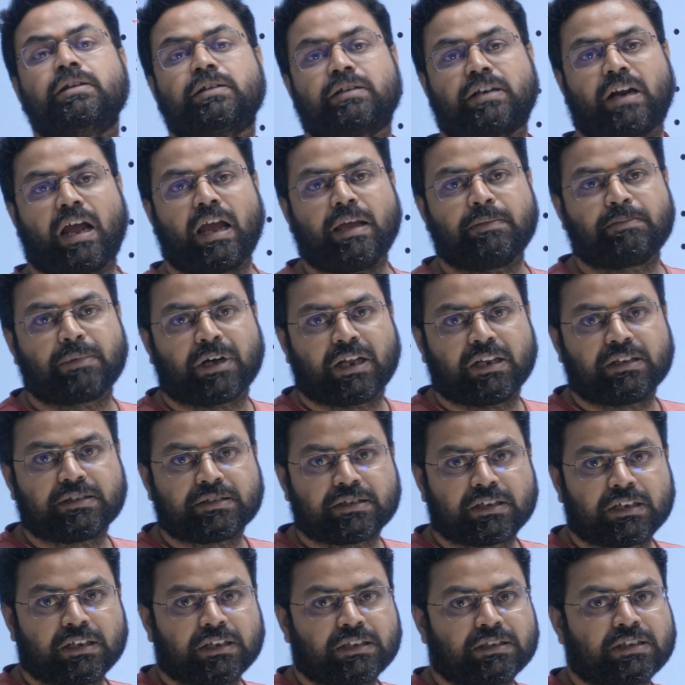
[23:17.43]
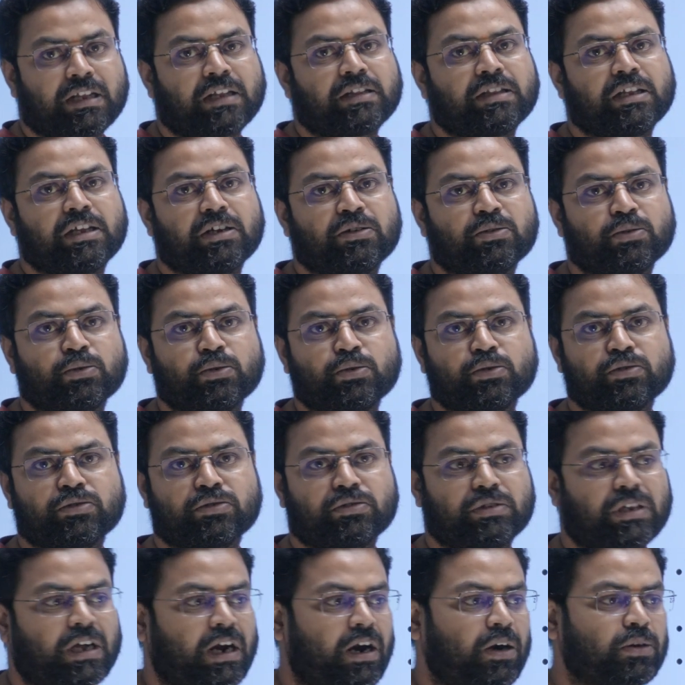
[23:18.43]
tribals, the Dikus,
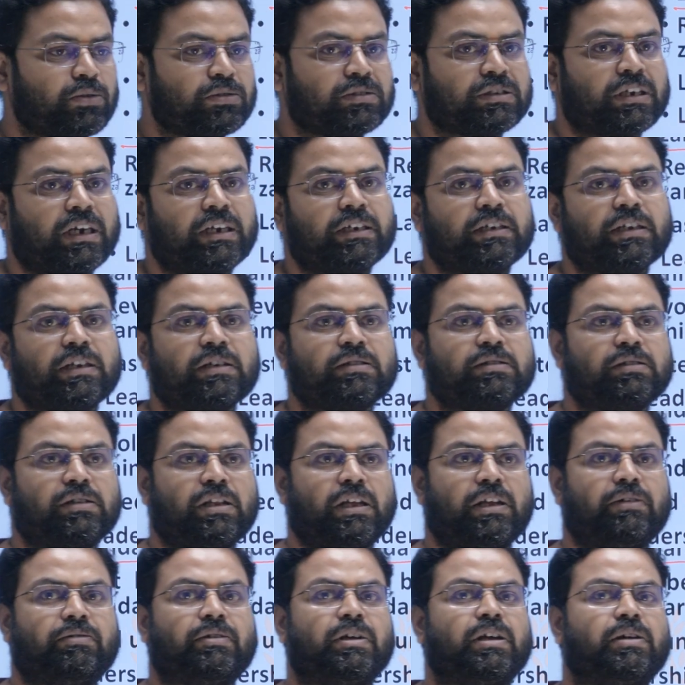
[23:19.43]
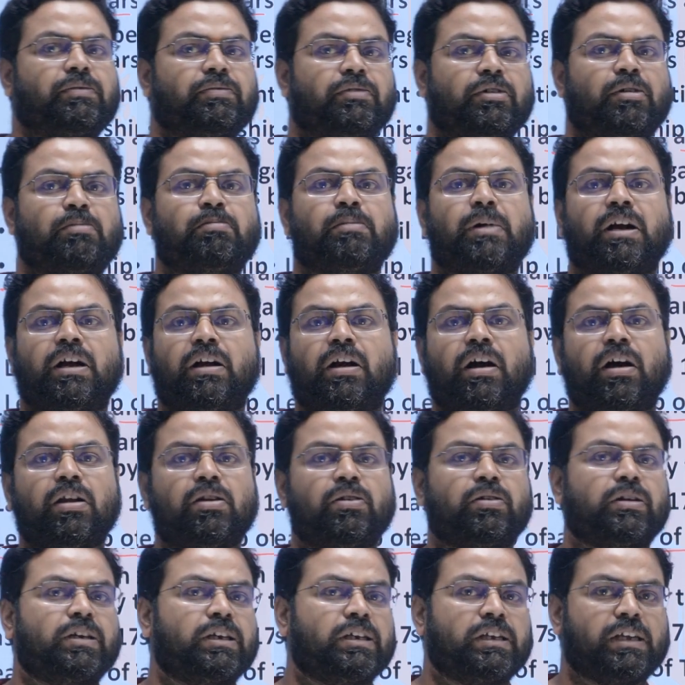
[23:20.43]
the outsiders, they were from Bengal
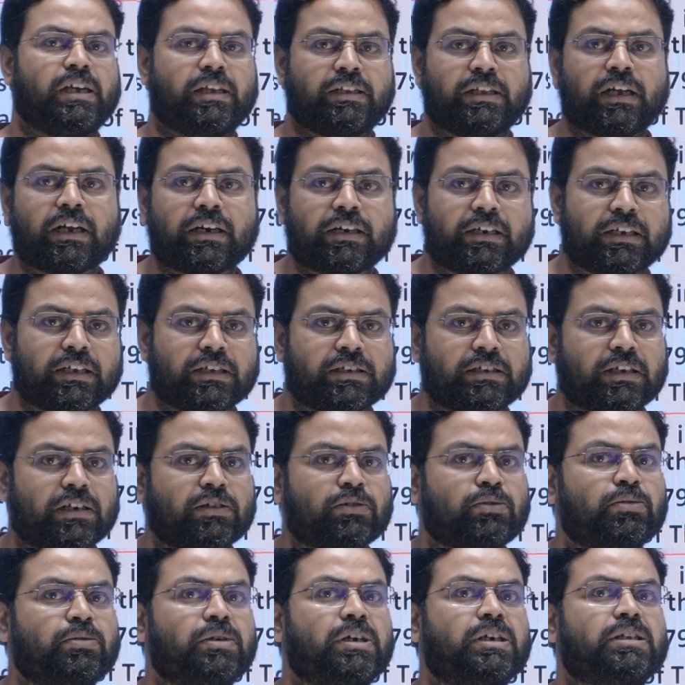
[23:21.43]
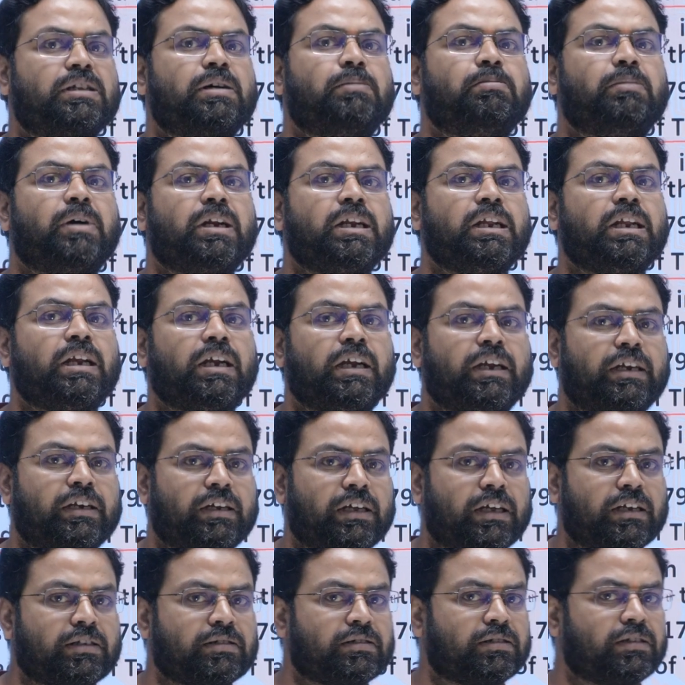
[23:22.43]
or any other region, who were the money
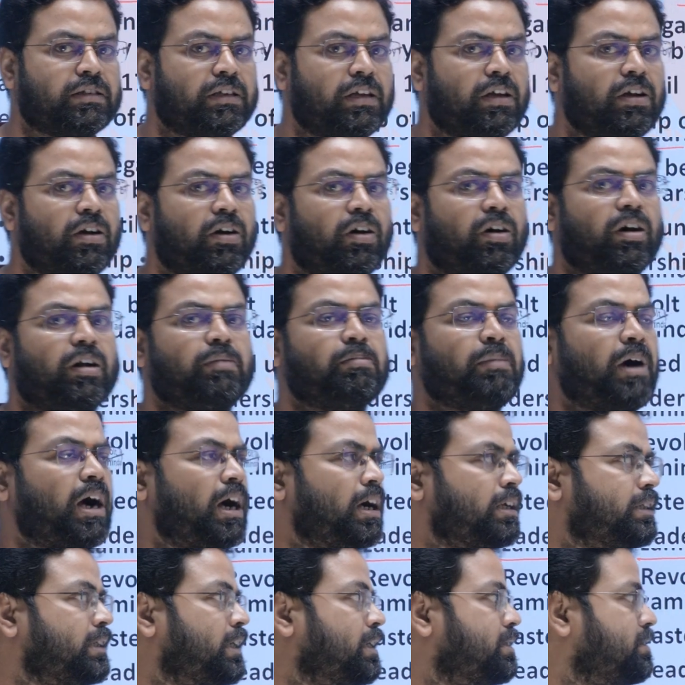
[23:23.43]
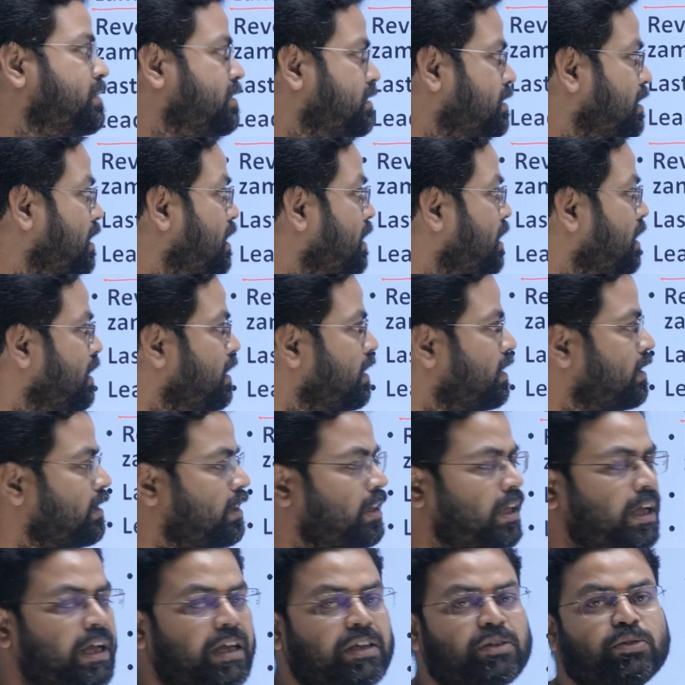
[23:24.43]
lenders or Mahajans.
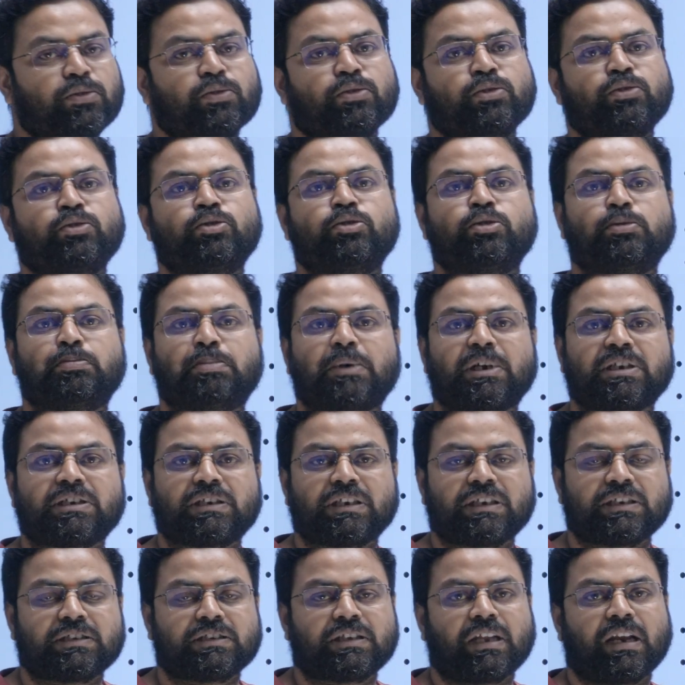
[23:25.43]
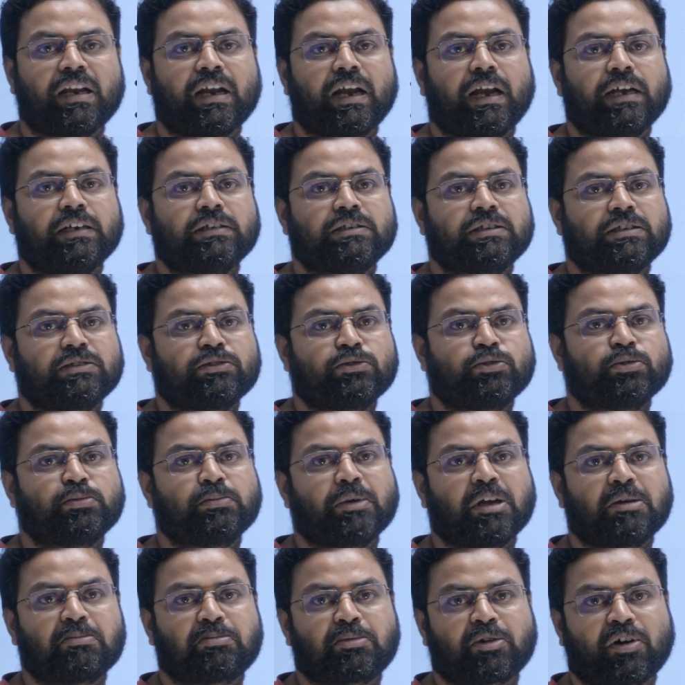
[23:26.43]
They used to purchase the land just to
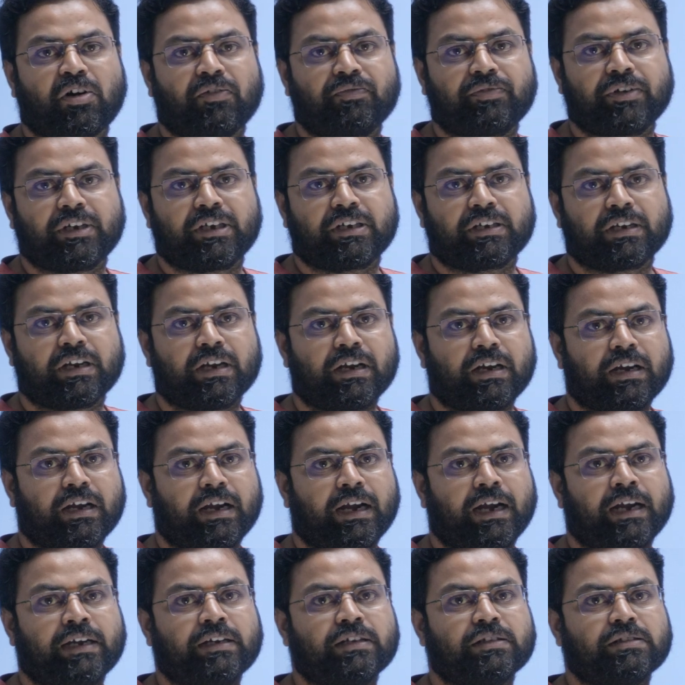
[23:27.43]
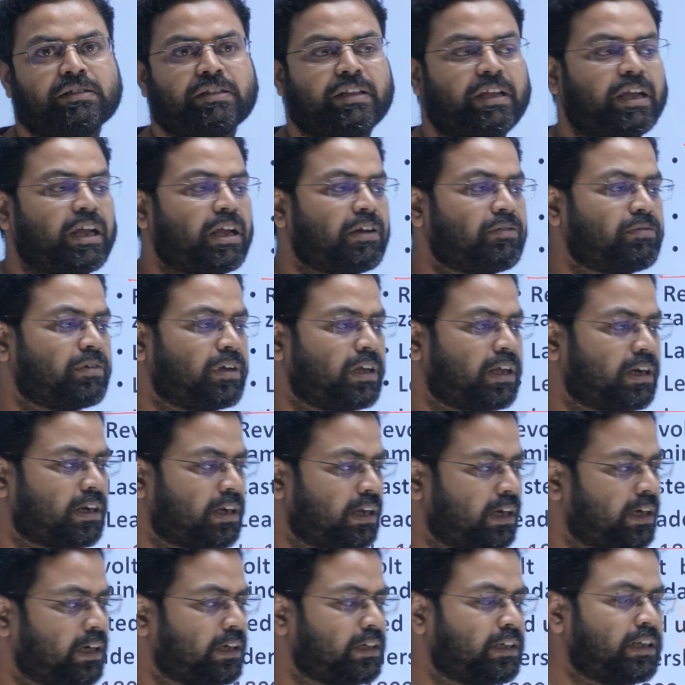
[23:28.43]
make profit, and they were
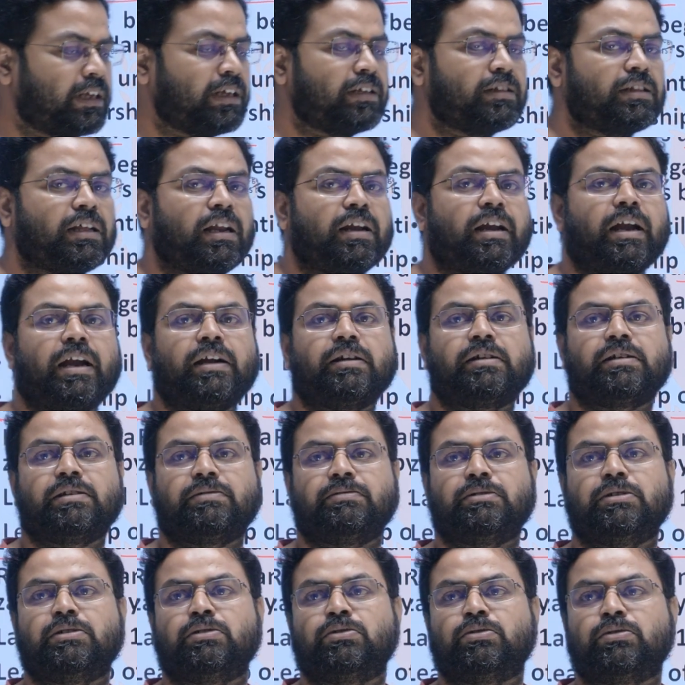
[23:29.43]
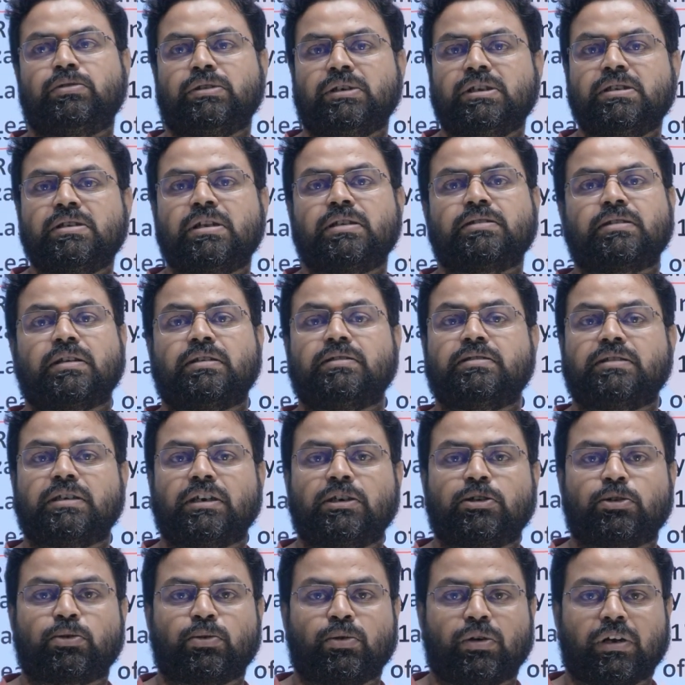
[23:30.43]
collecting the land revenue in a
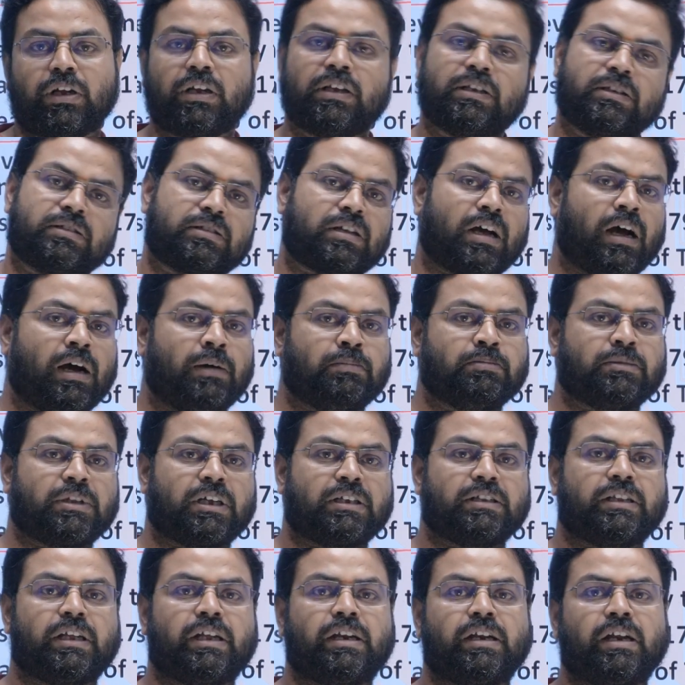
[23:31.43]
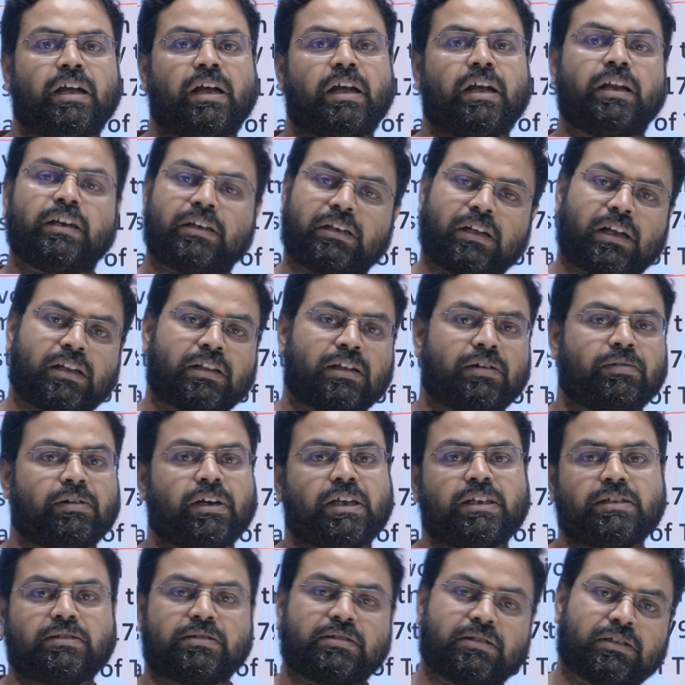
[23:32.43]
sunset rule. Sham tak dena and
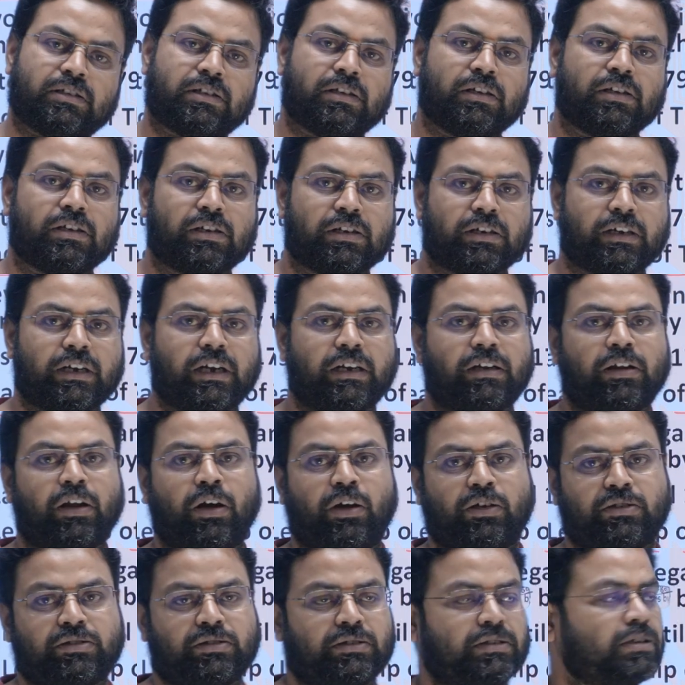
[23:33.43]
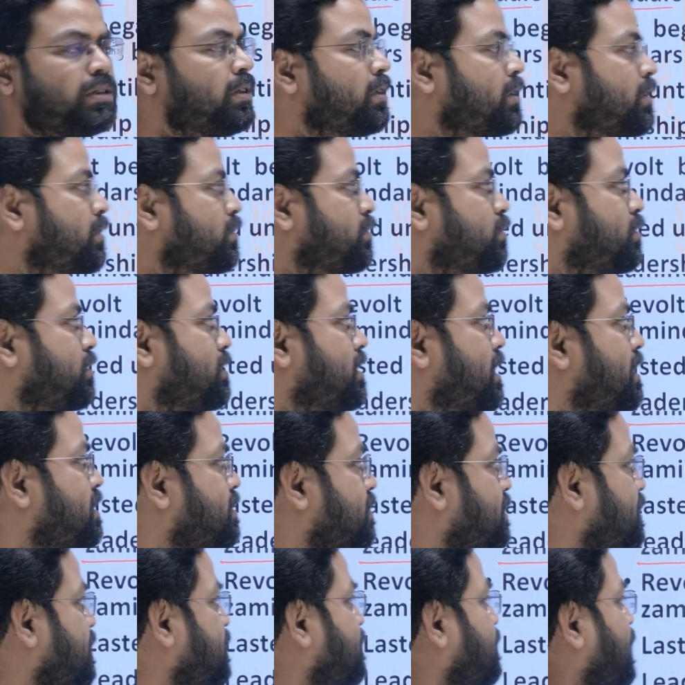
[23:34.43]
otherwise get lost. So thus
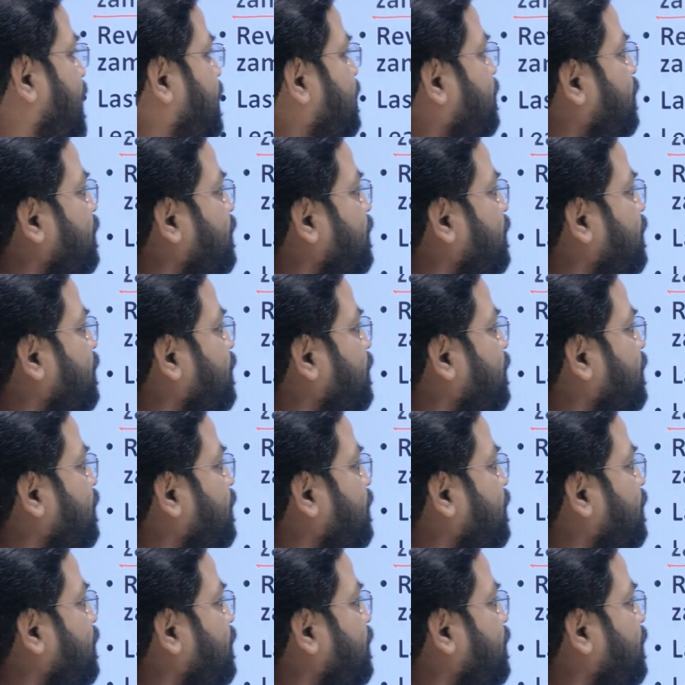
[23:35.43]
these kind